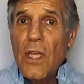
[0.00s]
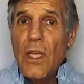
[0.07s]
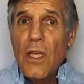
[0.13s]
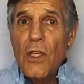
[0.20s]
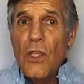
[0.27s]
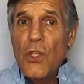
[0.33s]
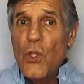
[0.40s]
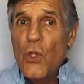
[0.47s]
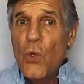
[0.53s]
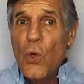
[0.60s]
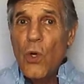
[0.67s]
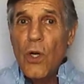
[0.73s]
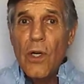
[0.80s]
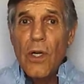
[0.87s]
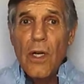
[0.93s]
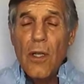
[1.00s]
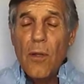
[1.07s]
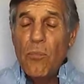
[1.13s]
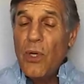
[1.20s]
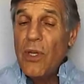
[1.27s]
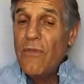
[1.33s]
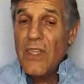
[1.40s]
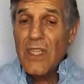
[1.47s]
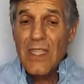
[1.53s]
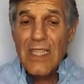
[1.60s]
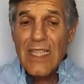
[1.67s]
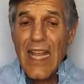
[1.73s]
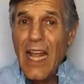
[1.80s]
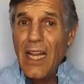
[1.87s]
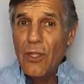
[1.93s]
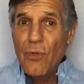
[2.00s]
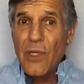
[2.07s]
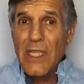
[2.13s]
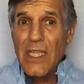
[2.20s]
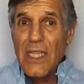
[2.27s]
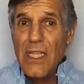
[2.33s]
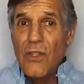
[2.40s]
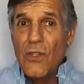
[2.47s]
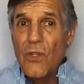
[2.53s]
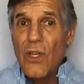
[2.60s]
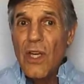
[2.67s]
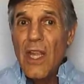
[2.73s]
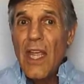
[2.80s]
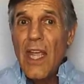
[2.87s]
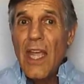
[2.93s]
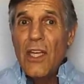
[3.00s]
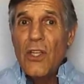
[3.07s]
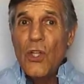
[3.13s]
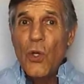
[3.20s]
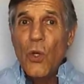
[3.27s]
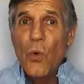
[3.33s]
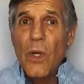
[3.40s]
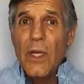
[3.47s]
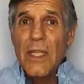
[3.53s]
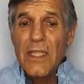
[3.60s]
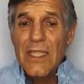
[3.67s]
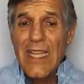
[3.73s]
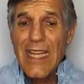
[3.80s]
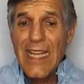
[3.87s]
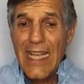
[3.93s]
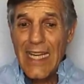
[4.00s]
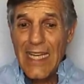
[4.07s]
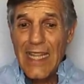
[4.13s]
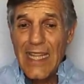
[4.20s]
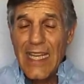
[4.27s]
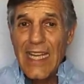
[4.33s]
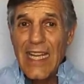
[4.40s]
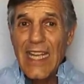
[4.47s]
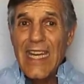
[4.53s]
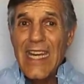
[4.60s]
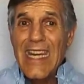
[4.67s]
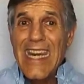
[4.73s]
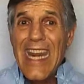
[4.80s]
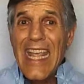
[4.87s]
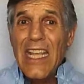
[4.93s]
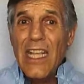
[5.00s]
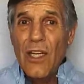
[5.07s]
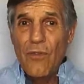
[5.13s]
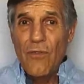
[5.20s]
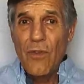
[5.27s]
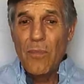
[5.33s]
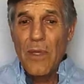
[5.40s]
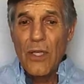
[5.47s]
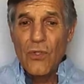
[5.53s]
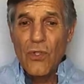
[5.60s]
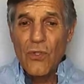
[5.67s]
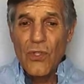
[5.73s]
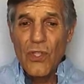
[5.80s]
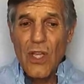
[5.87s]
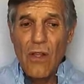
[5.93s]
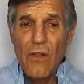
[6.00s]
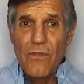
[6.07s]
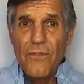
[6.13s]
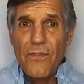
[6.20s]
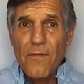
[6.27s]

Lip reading: your previous salary either, and you don't want to say anything negative about yourself.